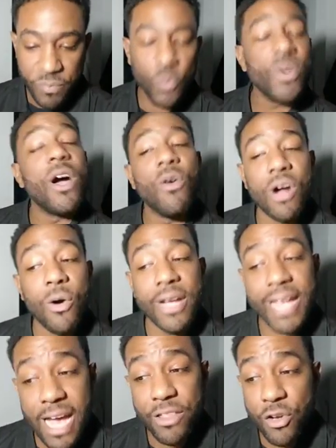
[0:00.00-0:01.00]
We gonna go
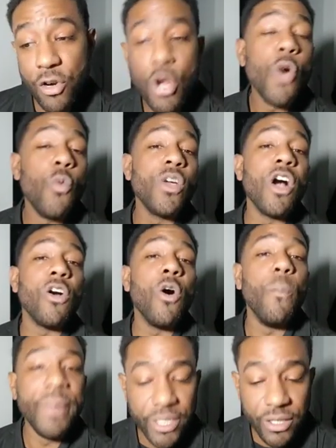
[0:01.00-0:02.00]
gather. We gonna go
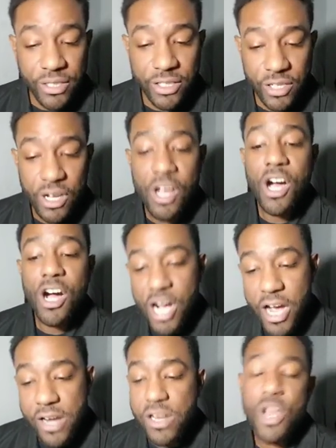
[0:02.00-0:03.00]
build us a
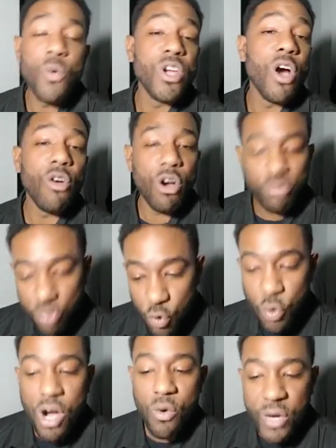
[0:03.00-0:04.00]
hut. We gonna go do
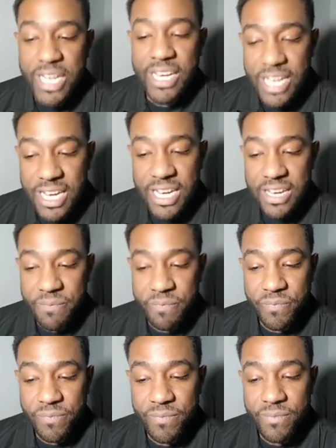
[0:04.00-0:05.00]
what we need.
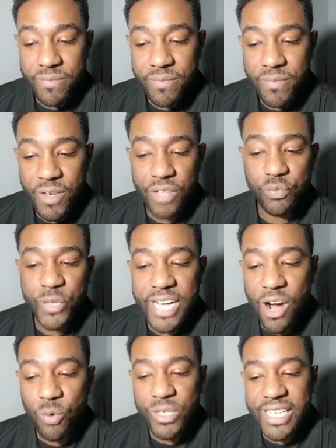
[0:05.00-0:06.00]
Cause we
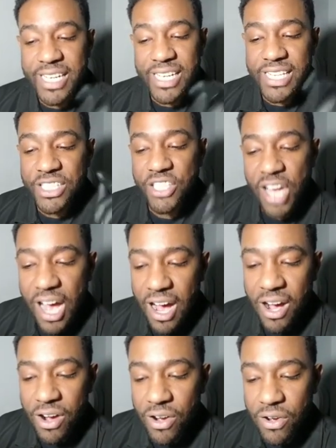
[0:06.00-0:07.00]
don't need
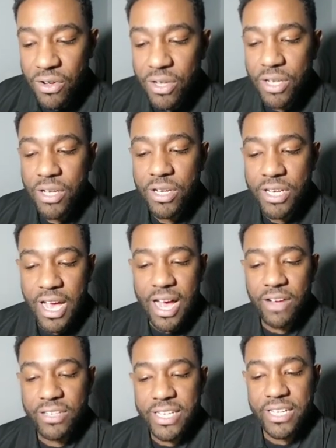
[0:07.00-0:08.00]
y'all
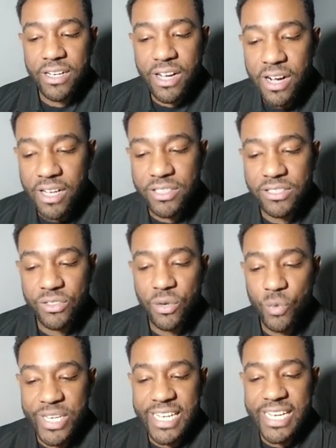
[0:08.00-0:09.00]
Y'all need us.
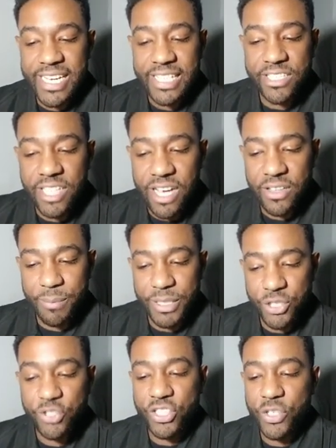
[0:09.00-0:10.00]
We need each other.
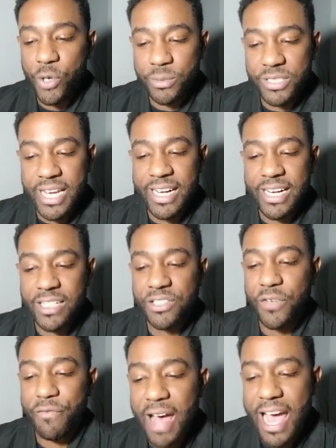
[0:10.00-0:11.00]
But you see what I'm saying? In a
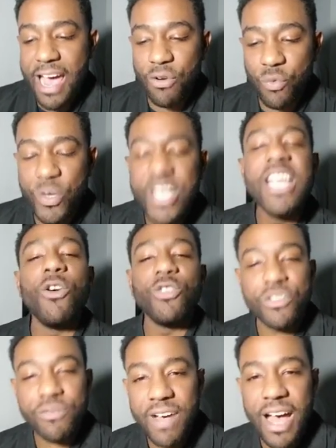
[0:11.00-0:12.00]
survival, we gonna
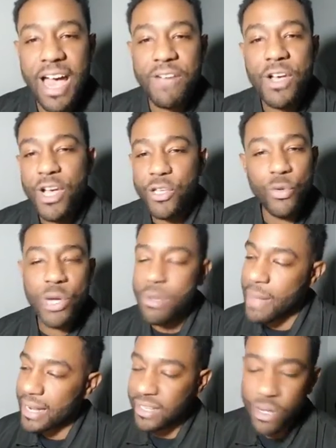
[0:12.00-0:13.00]
survive. You ain't
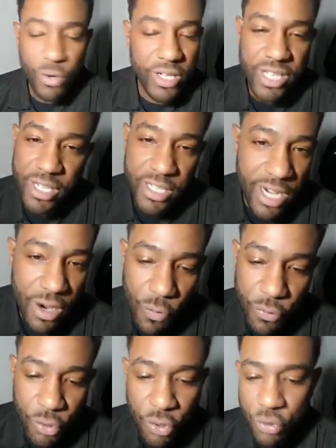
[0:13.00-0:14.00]
about to go kill your own
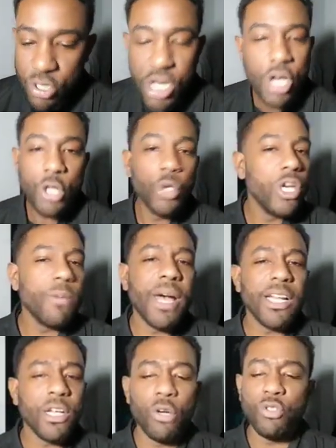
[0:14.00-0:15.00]
food. You ain't
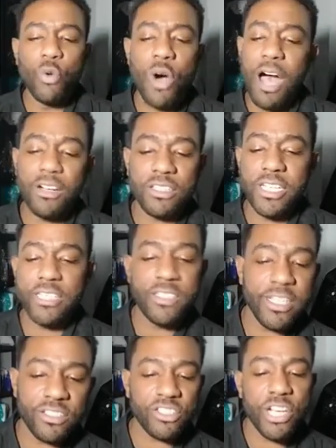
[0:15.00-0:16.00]
about to go do all the things
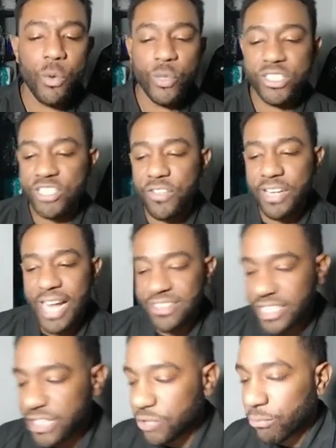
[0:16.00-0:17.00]
necessary when
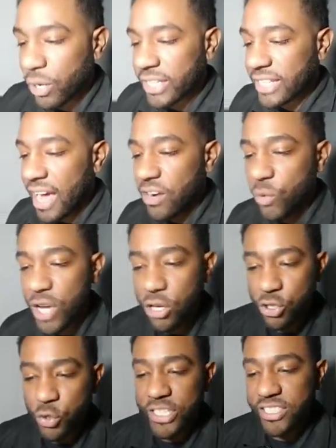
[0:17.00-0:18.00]
civilization break down. And we're
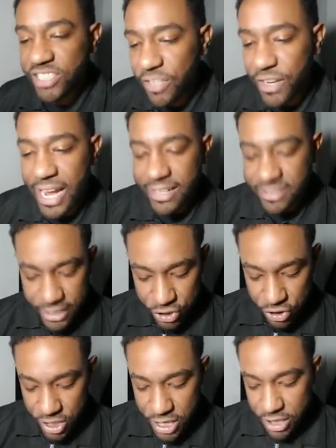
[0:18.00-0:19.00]
gonna do this
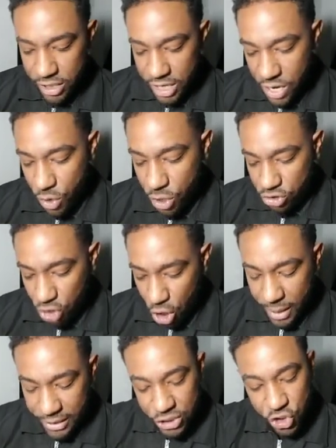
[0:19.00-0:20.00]
civilization thing again. We're gonna talk
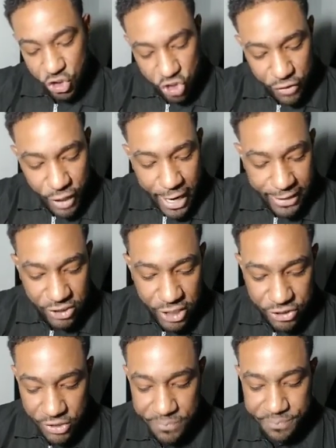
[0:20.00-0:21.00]
about this
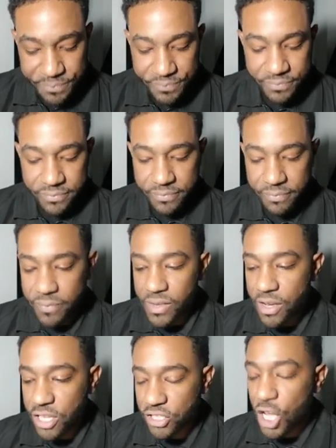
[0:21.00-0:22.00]
civilization.
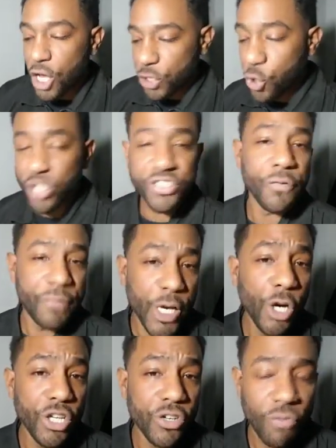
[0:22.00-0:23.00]
Cause you're a
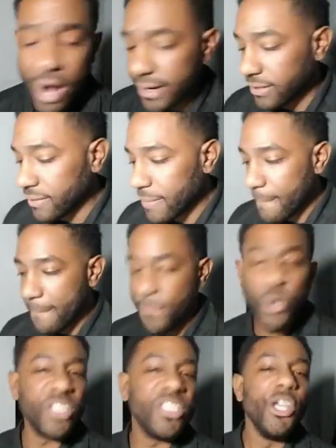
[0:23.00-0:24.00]
civilian, right?
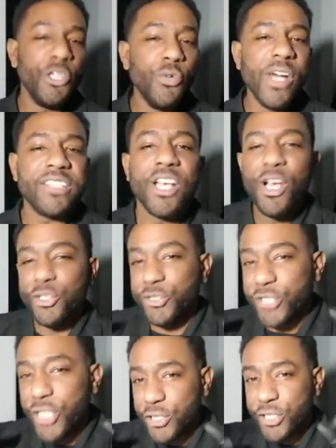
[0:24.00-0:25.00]
You're a U.S.
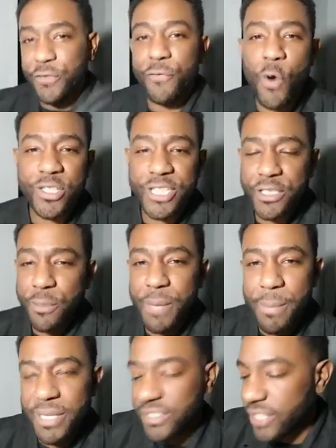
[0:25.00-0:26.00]
citizen, 14th
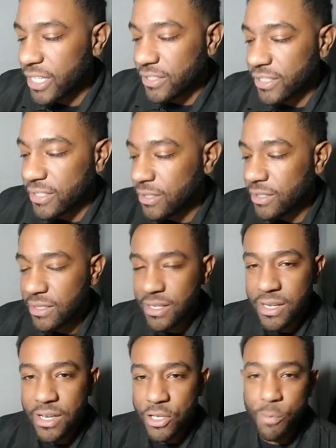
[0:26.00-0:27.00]
Amendment citizen.
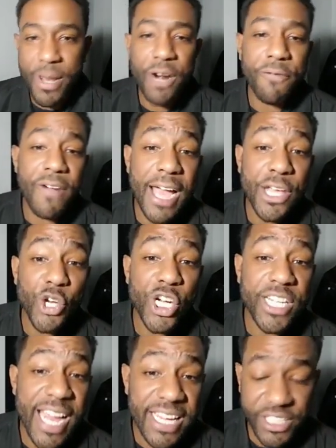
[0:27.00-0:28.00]
You better find you a
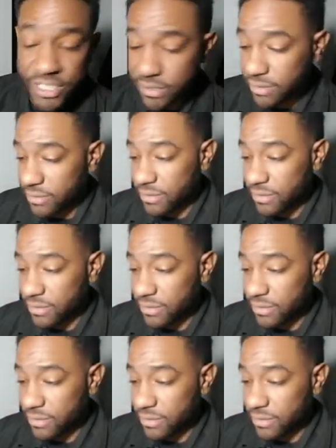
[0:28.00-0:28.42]
nation.